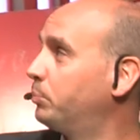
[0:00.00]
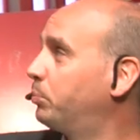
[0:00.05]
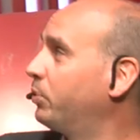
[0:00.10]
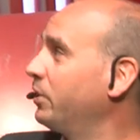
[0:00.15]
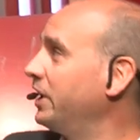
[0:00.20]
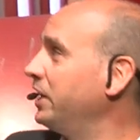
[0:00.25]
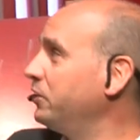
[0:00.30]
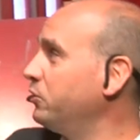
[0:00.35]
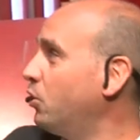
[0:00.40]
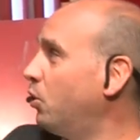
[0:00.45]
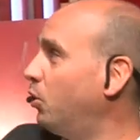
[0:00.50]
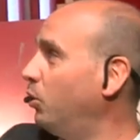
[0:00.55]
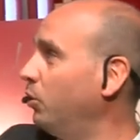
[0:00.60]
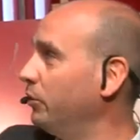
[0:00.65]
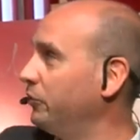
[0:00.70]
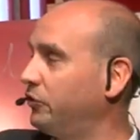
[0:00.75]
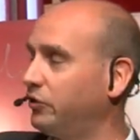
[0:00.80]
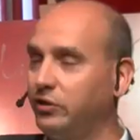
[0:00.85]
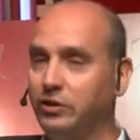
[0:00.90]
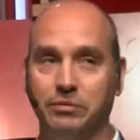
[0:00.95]
a plain
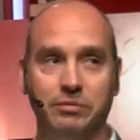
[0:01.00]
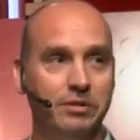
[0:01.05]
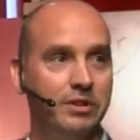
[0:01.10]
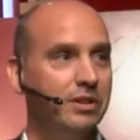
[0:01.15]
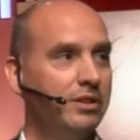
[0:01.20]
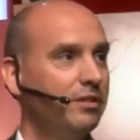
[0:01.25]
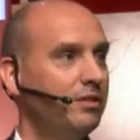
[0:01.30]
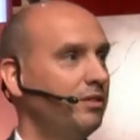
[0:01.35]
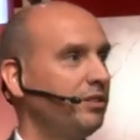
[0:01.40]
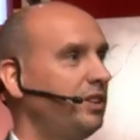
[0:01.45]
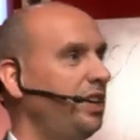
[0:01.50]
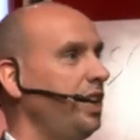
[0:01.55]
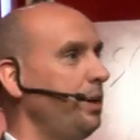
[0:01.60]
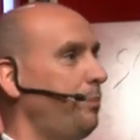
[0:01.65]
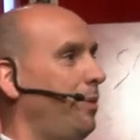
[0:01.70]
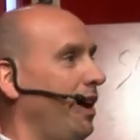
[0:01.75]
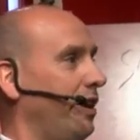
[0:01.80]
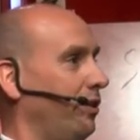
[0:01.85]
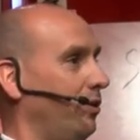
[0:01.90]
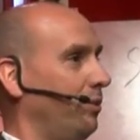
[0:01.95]
old key
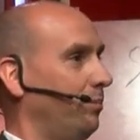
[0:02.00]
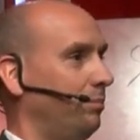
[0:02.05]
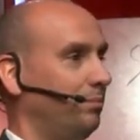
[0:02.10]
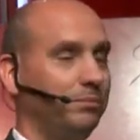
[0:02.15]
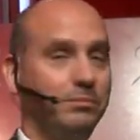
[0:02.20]
panel.